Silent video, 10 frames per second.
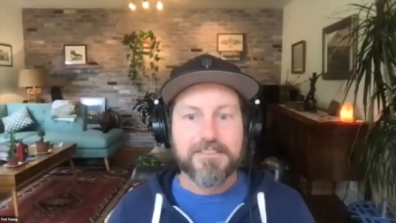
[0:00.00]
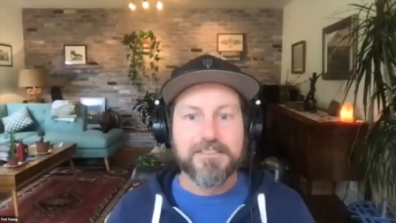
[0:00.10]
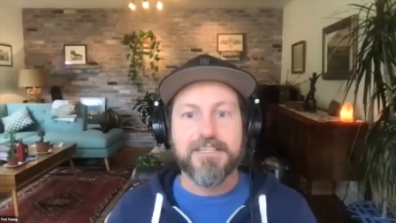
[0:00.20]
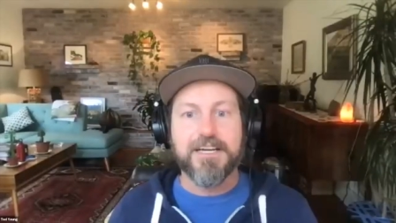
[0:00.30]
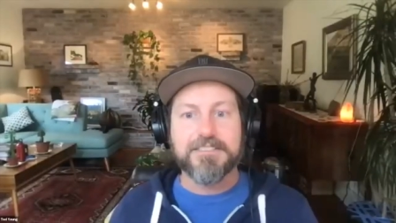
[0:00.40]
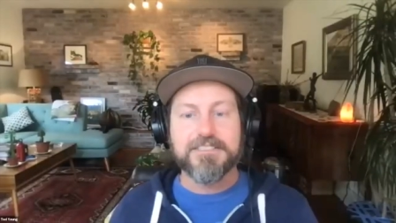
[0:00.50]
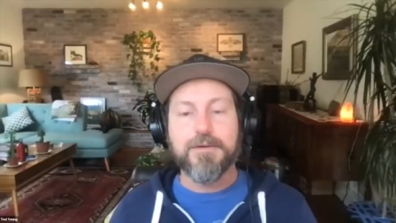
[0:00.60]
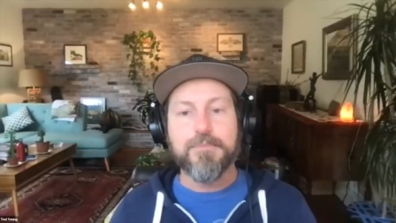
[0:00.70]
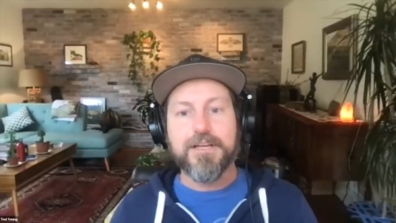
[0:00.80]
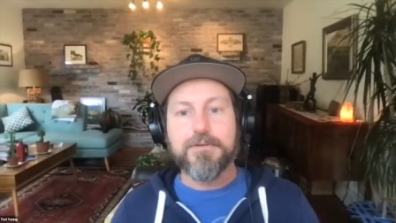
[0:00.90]
Yeah.
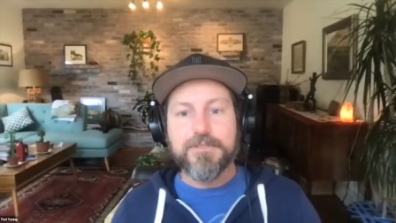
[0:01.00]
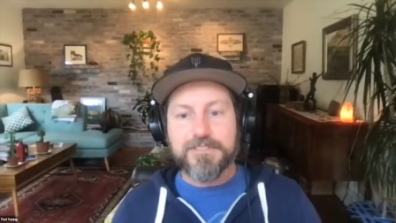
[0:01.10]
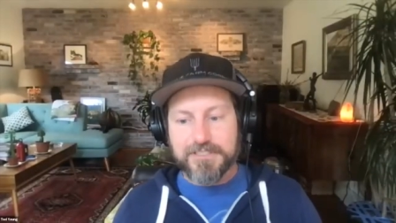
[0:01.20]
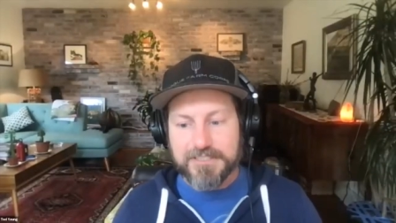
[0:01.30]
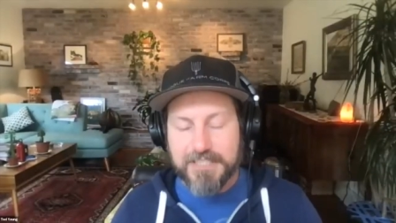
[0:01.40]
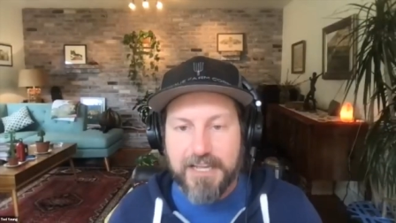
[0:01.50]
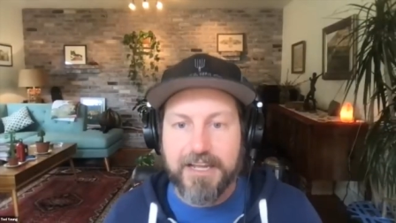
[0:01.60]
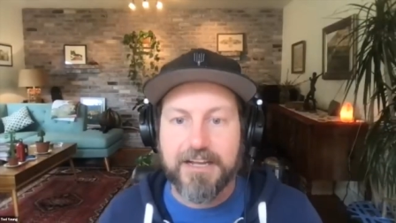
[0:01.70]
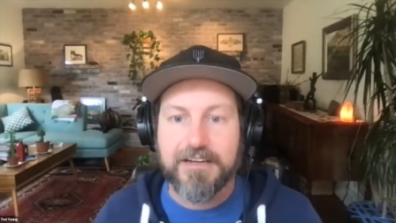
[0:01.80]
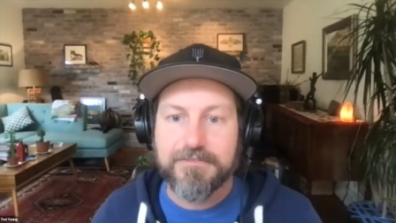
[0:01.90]
Some languages
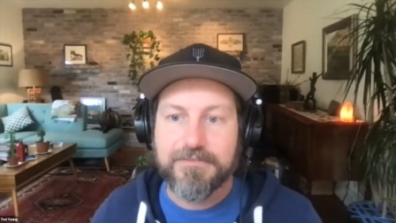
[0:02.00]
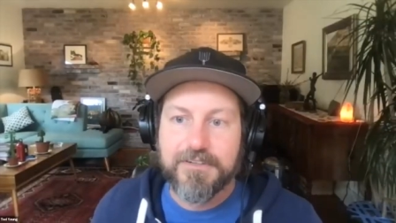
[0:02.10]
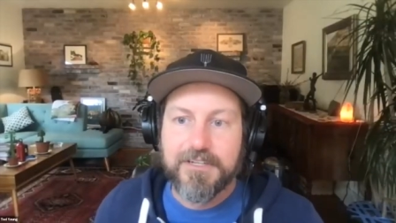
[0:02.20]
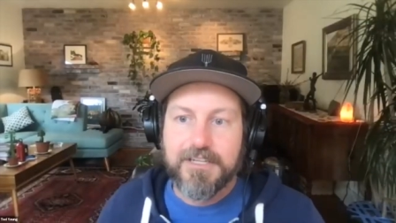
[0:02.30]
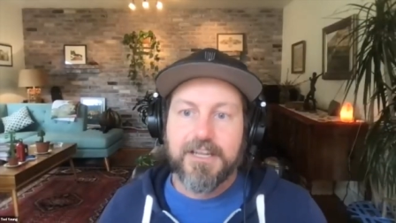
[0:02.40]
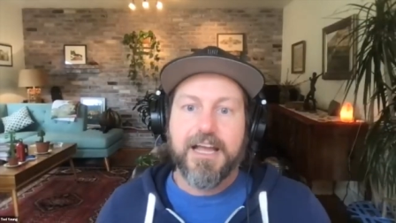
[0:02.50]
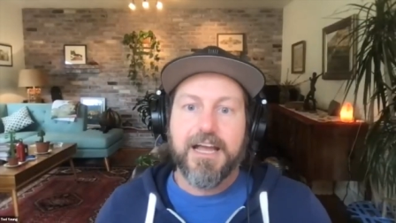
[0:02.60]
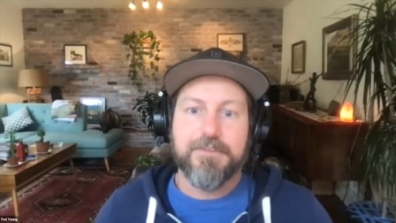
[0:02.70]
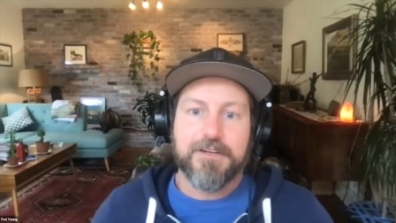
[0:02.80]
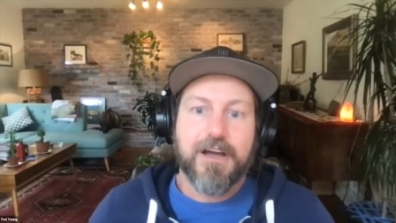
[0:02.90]
have
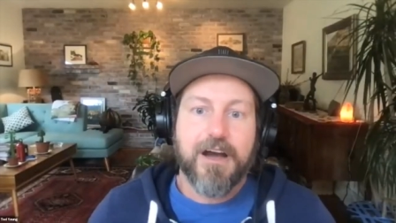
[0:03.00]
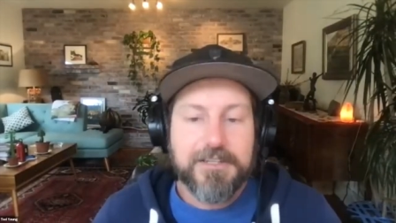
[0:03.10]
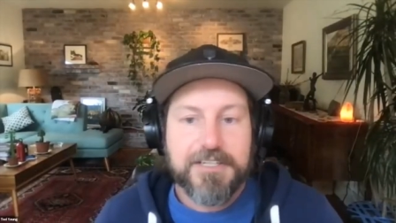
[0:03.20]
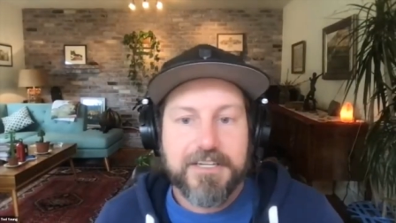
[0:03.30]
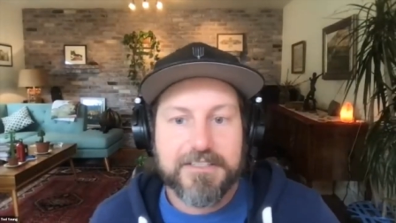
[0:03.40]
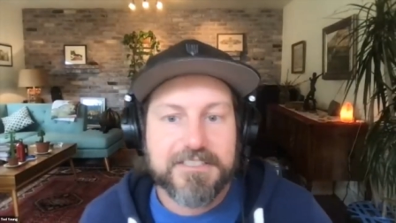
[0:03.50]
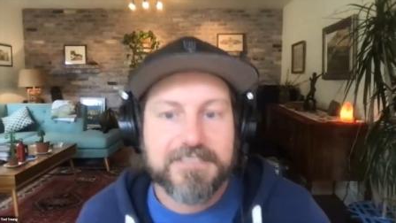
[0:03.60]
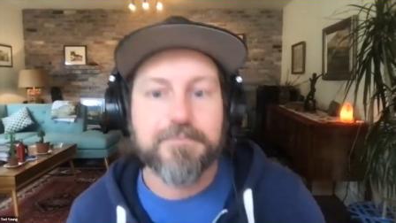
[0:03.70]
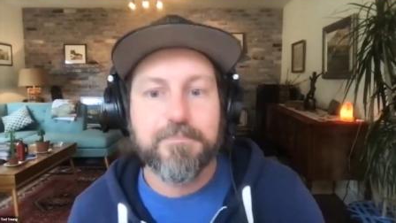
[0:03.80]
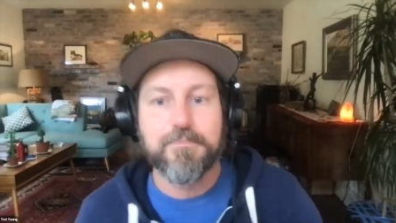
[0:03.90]
a
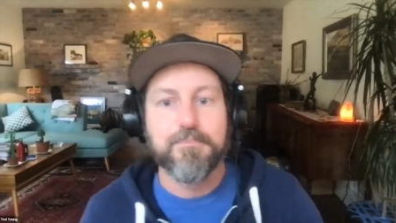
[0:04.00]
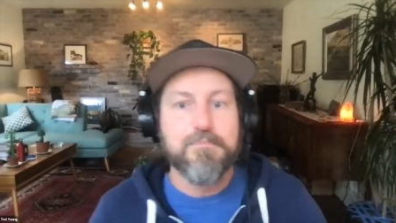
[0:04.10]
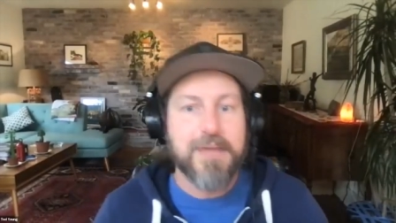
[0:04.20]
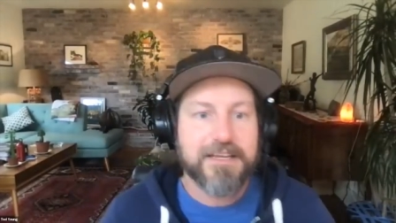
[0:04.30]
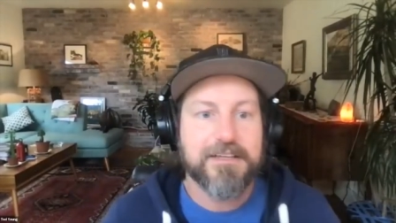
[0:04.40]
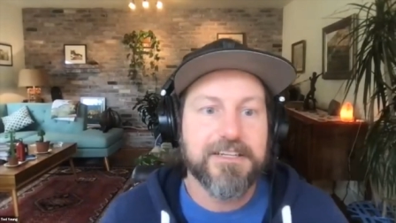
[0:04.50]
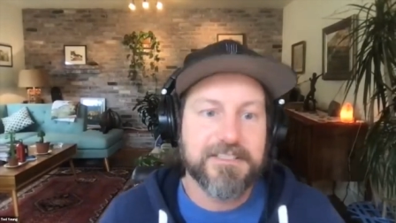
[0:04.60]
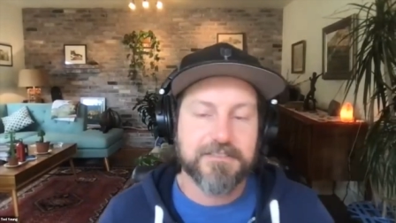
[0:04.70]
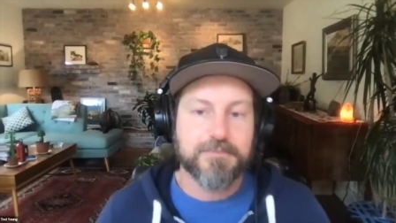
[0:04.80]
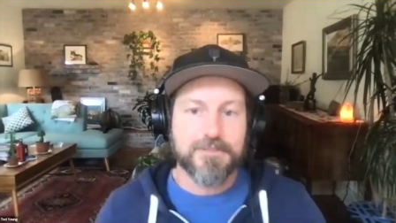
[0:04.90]
context
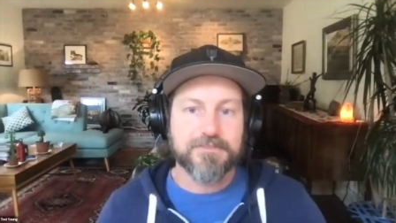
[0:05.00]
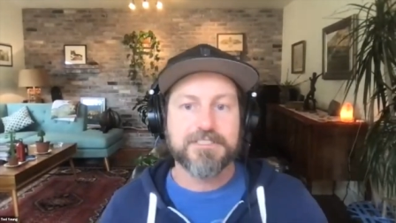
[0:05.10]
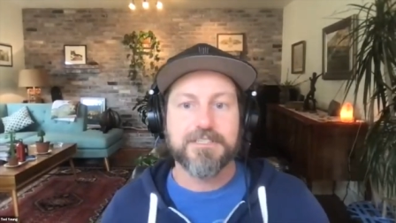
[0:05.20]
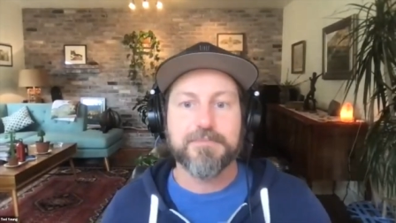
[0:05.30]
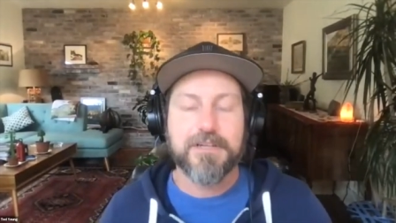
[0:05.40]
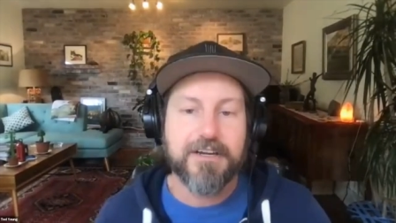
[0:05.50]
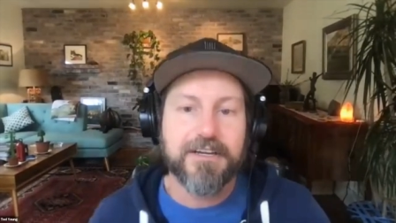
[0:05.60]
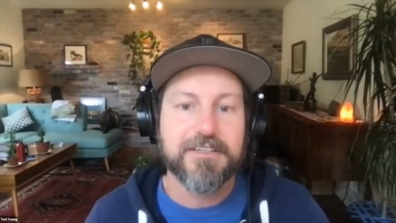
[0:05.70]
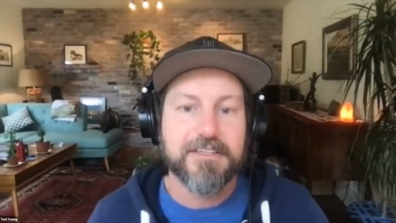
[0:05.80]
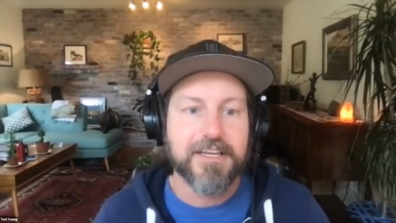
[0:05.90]
mechanism of some kind.